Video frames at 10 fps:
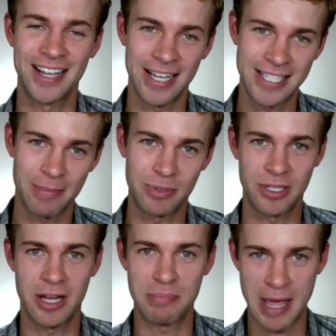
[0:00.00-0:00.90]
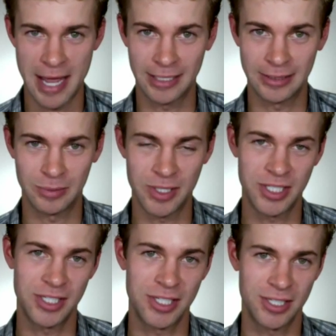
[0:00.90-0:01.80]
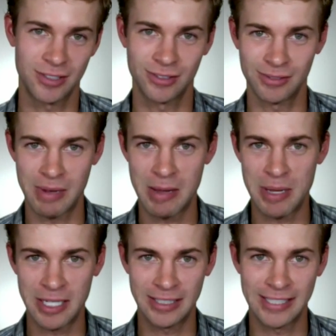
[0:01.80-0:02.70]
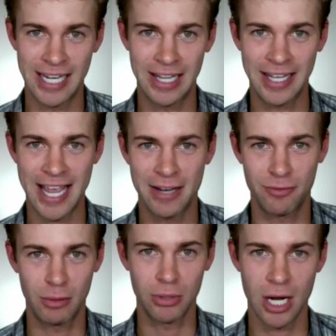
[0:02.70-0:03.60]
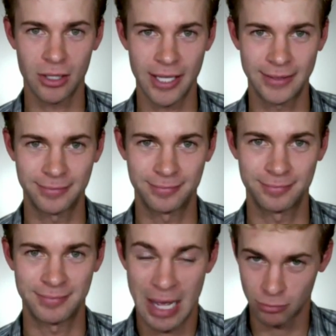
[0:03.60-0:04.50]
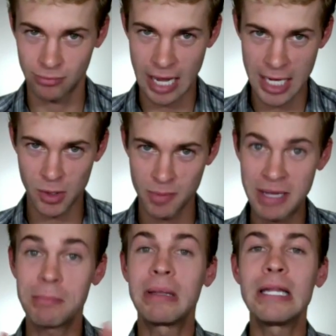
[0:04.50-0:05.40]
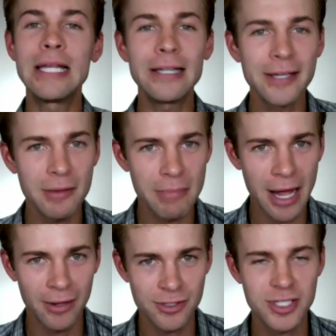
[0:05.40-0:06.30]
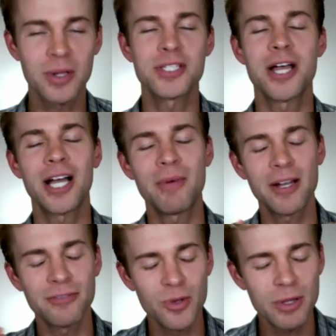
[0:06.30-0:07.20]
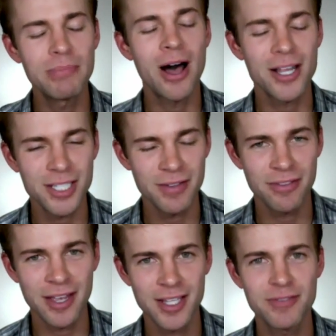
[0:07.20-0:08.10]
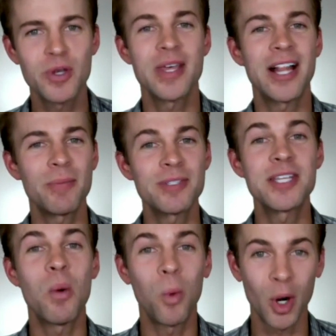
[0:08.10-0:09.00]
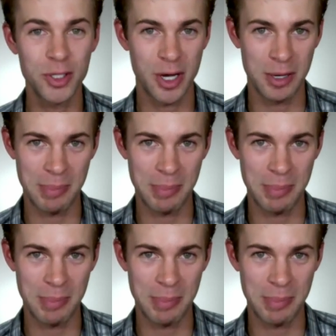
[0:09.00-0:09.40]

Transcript: Except on Pan, which is, in my opinion, kind of like a handful of broccoli. Now, I don't want to be completely imbalanced, so let's talk about a few of the positive things, a few of the elements that worked on